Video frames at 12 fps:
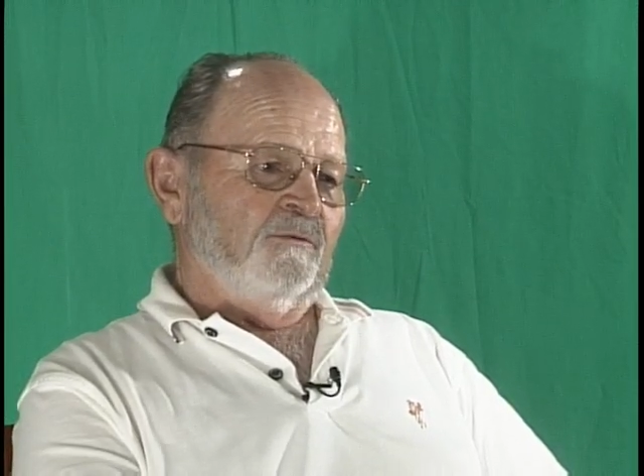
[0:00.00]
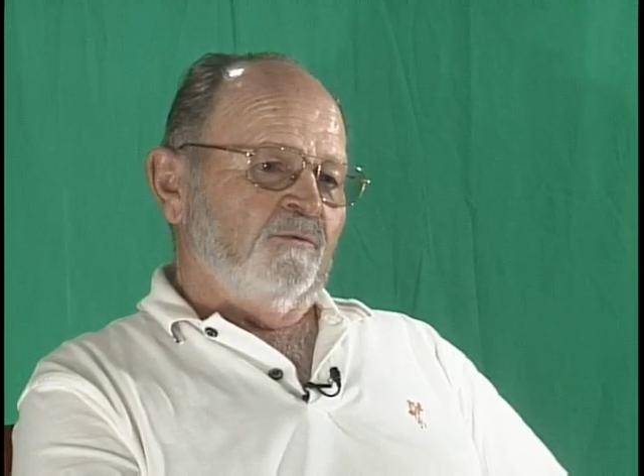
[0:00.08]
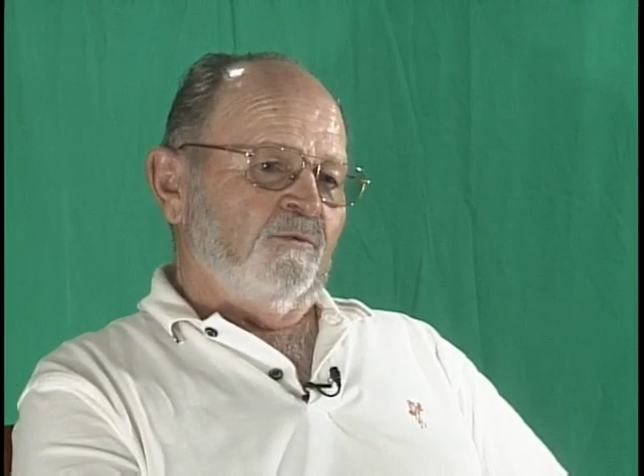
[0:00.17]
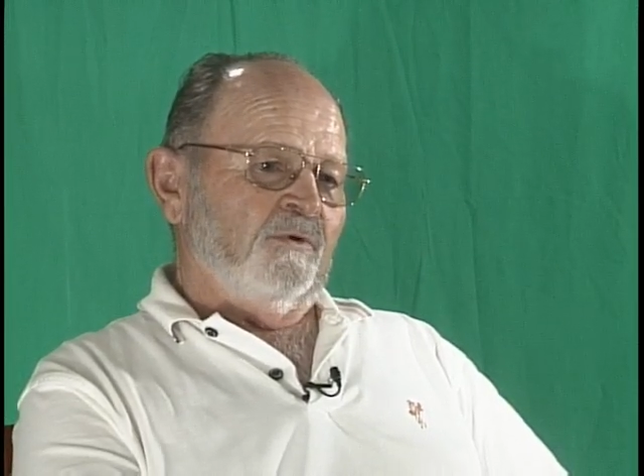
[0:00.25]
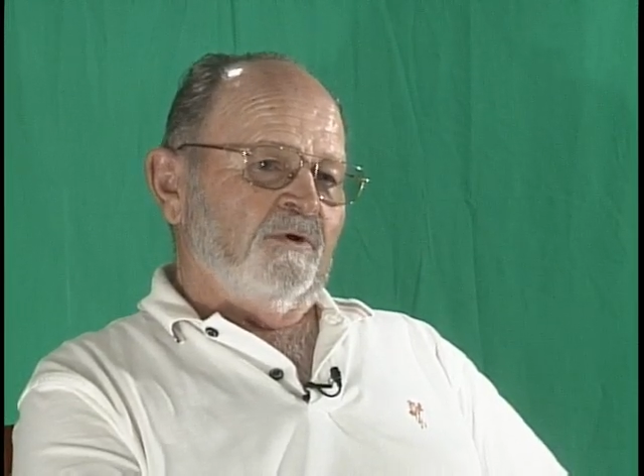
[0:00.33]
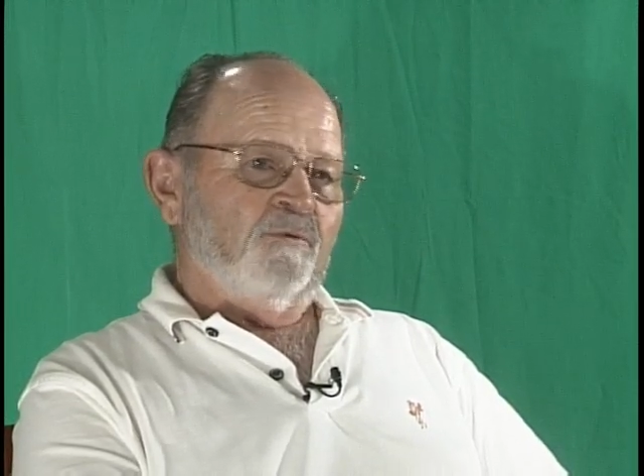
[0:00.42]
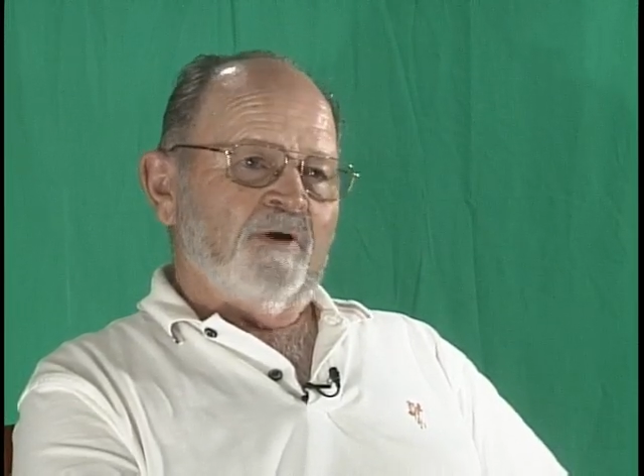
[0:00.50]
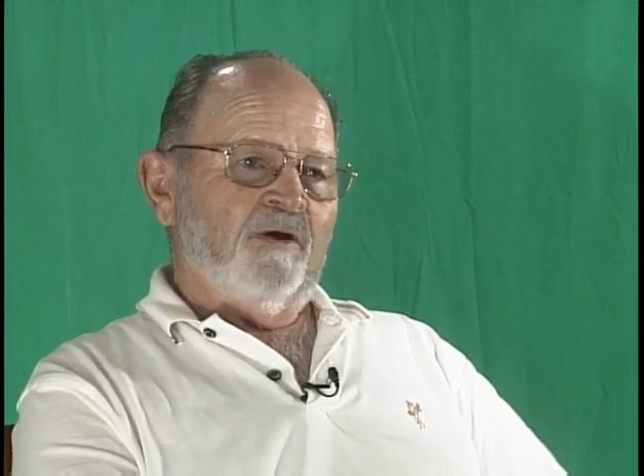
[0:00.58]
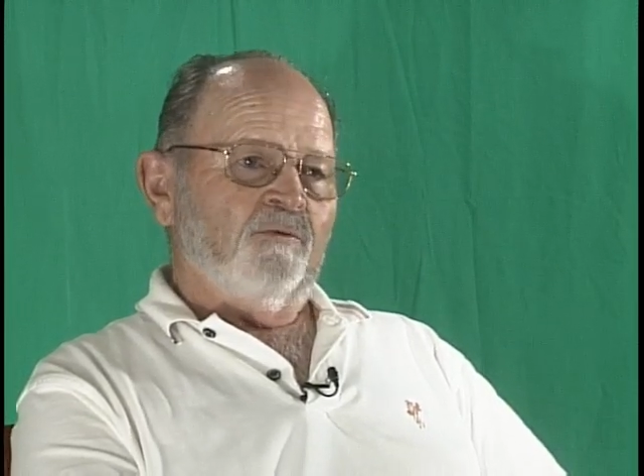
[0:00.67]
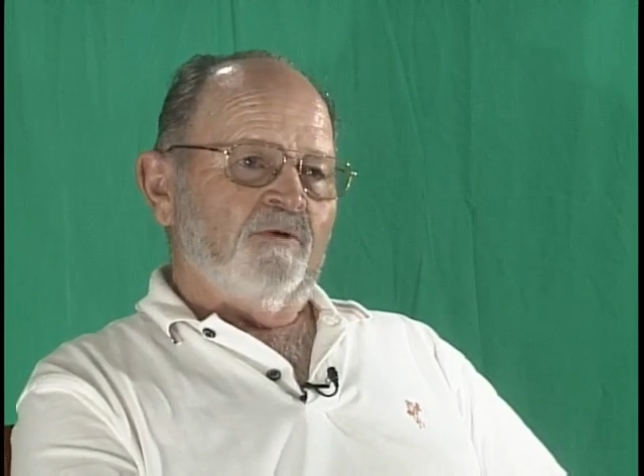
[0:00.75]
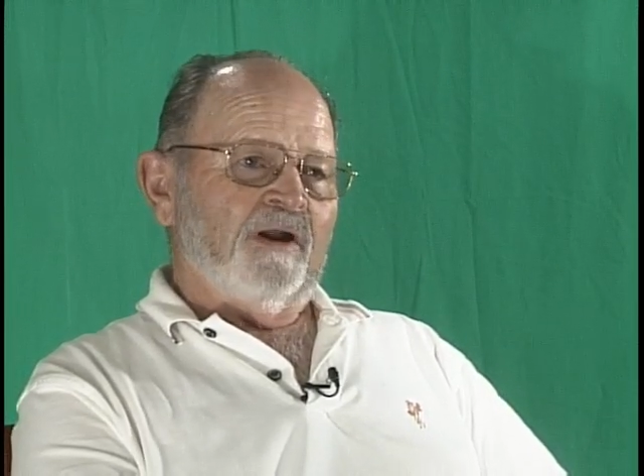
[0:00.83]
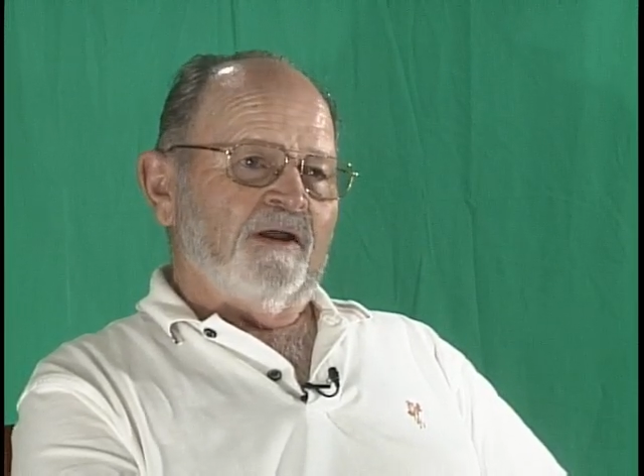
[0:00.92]

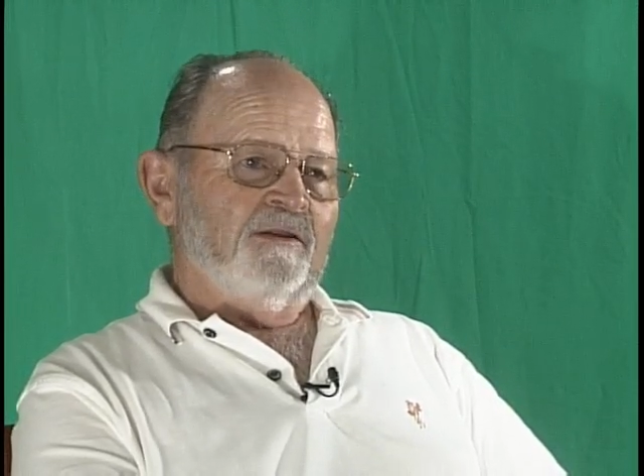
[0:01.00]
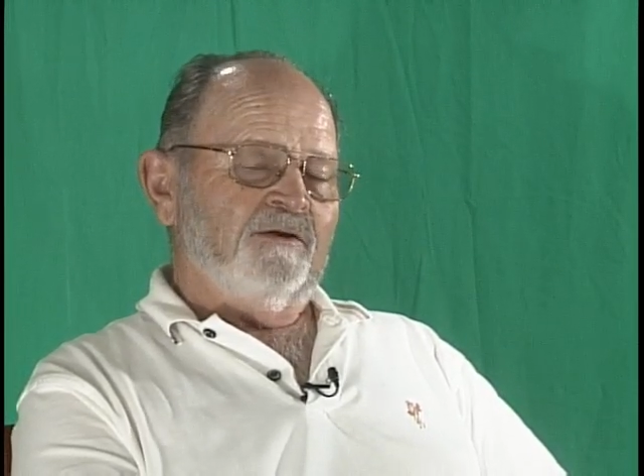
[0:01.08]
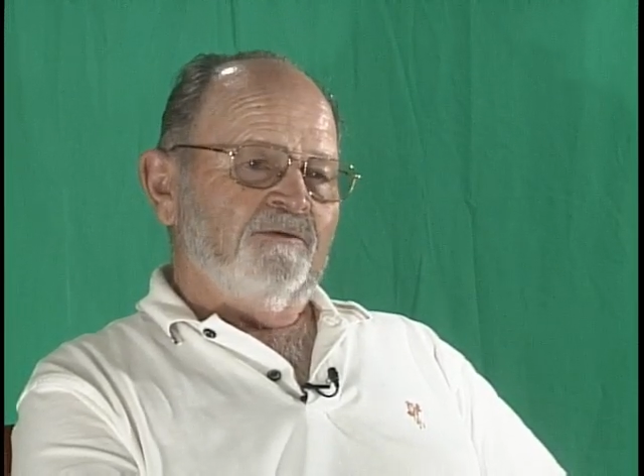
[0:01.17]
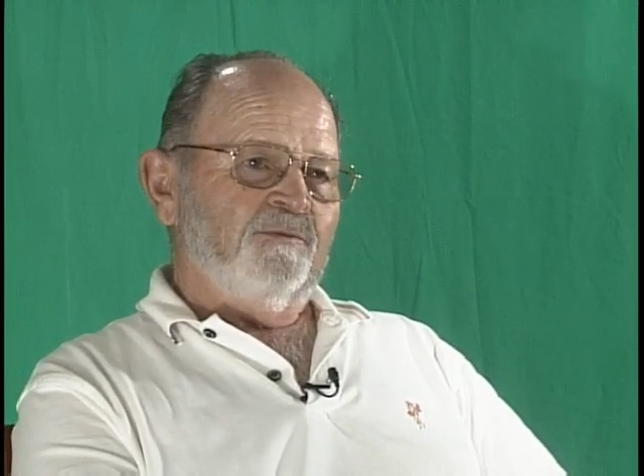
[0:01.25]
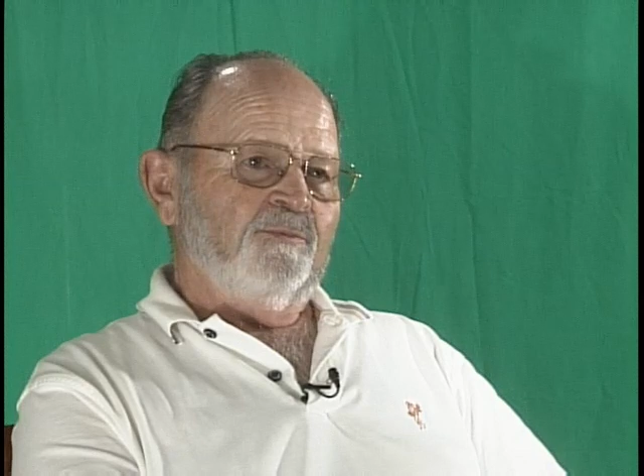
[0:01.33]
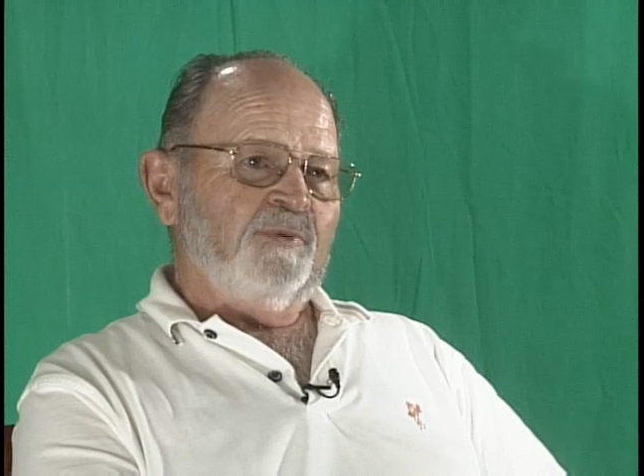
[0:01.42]
around where I lived,